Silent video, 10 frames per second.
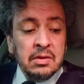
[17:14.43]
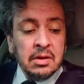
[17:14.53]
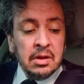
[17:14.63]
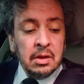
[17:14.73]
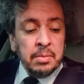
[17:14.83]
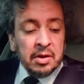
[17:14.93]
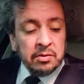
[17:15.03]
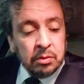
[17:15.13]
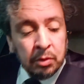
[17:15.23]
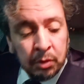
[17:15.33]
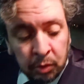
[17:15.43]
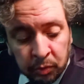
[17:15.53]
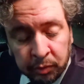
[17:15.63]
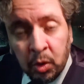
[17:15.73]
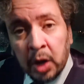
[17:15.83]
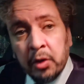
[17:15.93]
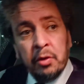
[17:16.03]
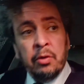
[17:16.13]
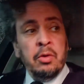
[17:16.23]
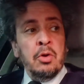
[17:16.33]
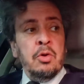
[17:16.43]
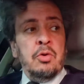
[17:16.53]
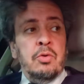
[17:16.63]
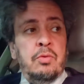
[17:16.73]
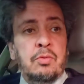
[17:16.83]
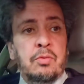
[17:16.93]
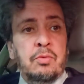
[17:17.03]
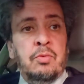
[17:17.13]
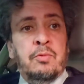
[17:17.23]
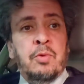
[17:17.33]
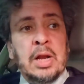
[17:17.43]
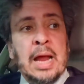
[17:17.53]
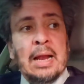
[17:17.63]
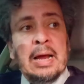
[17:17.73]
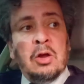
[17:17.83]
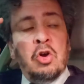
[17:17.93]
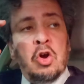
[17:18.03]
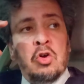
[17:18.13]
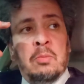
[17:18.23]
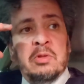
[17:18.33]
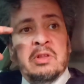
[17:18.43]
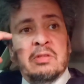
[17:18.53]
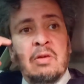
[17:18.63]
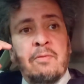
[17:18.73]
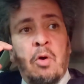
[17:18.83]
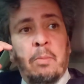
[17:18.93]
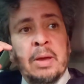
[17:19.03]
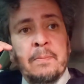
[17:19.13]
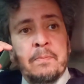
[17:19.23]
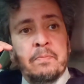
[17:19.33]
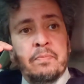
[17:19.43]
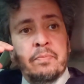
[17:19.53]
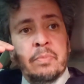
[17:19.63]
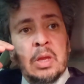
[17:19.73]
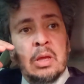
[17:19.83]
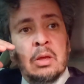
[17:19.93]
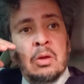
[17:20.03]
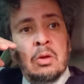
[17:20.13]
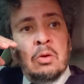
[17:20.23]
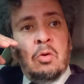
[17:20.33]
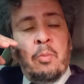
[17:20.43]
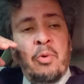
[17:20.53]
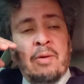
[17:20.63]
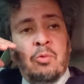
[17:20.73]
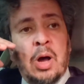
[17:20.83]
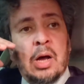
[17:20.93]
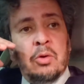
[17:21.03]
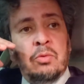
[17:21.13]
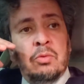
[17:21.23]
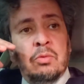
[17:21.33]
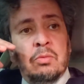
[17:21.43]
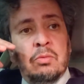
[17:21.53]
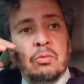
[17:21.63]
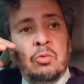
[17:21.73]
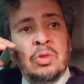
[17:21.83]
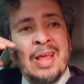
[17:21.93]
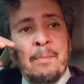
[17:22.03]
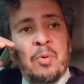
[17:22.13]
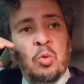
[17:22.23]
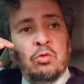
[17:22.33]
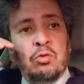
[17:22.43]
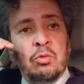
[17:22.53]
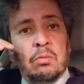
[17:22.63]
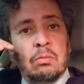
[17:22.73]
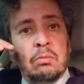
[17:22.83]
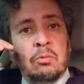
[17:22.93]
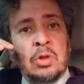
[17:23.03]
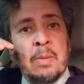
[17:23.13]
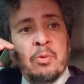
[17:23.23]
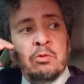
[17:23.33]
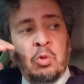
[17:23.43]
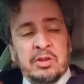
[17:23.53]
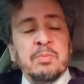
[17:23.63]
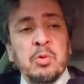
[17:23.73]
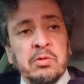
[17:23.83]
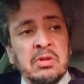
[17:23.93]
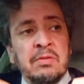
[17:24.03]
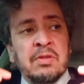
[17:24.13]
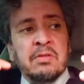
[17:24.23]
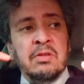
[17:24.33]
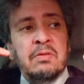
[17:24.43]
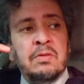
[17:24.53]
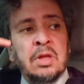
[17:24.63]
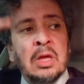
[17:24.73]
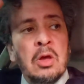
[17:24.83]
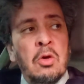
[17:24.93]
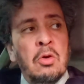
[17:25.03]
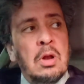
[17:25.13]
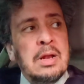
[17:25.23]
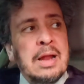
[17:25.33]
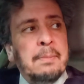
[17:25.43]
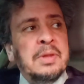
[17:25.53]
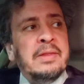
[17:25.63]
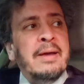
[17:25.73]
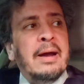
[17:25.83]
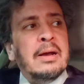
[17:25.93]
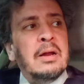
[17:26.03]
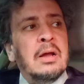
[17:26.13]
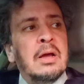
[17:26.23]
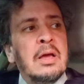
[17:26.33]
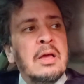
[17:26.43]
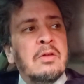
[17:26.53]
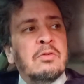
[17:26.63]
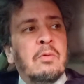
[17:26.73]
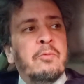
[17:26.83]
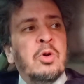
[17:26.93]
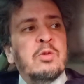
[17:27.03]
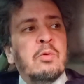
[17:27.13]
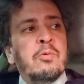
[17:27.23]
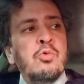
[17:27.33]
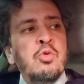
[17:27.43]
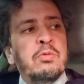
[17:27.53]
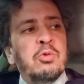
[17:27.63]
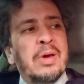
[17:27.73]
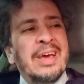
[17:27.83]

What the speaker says: the hull starts to deform, you can have an implosion, an explosive implosion. That means the cabin, its volume suddenly shrinks, the air inside gets compressed, the air